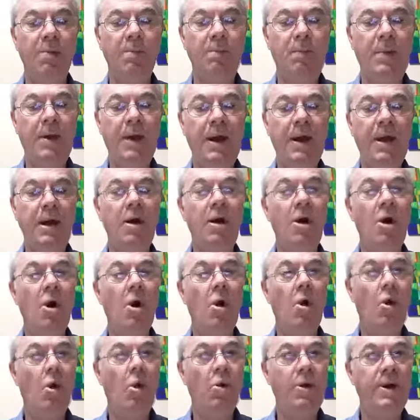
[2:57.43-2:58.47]
prayer,
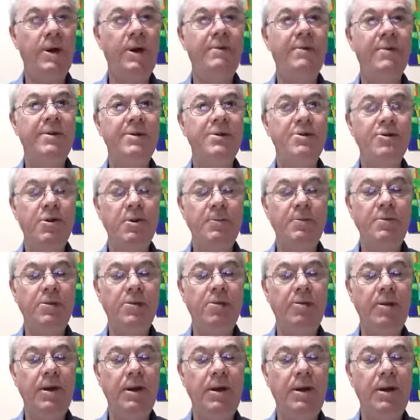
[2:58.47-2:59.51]
or even scripture
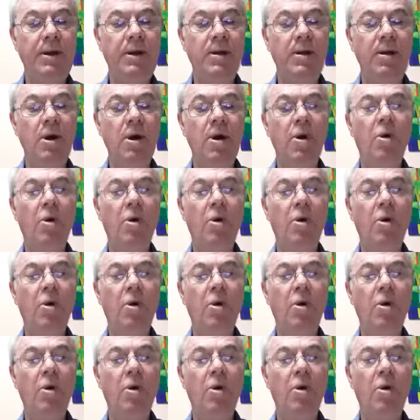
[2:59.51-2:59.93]
reading,